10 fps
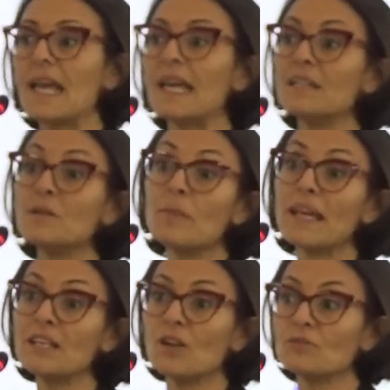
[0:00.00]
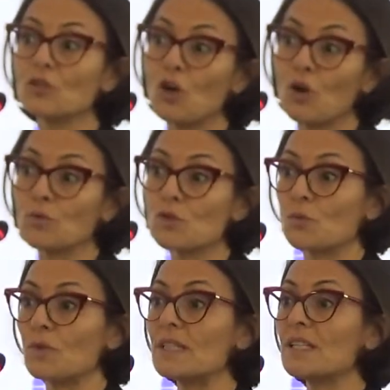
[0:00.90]
and in many of the
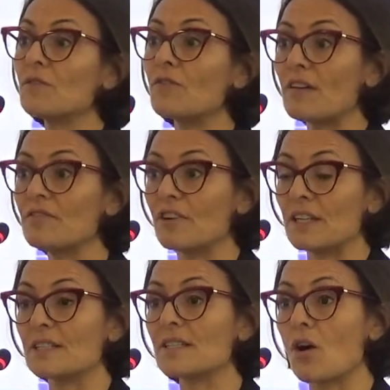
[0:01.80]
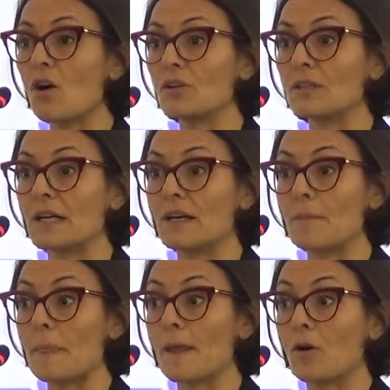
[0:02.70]
goals we see reference on,
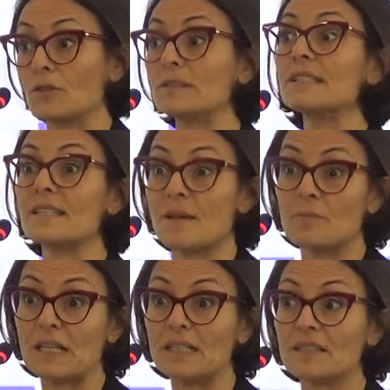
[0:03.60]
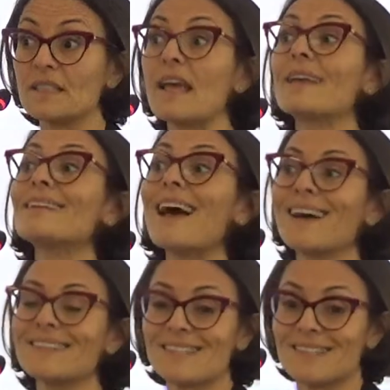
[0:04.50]
um, on disability and
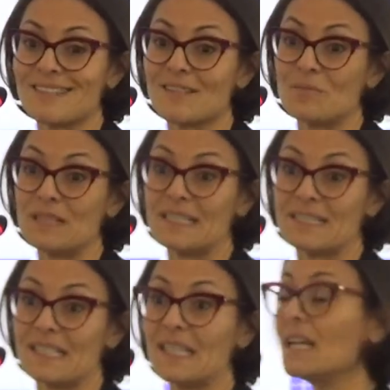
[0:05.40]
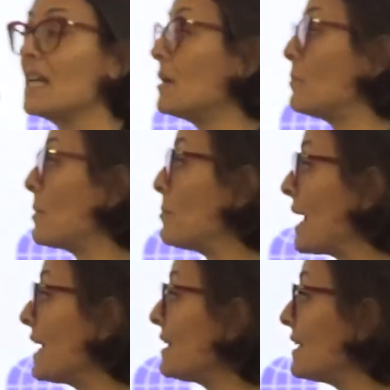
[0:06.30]
accessibility, but
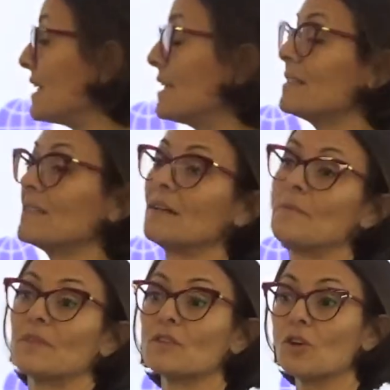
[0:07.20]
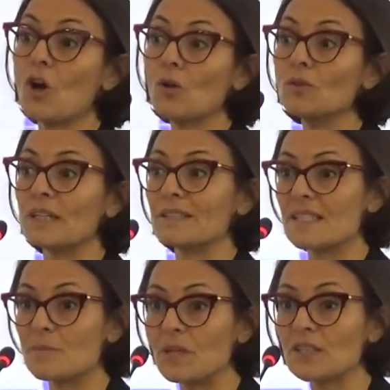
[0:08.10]
mainly the, goal that
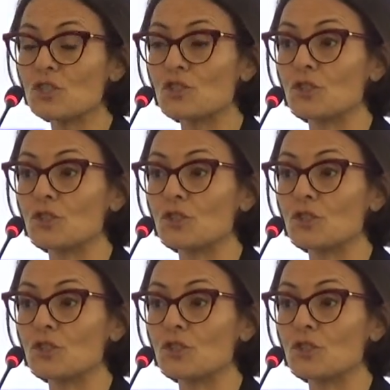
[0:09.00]
speaks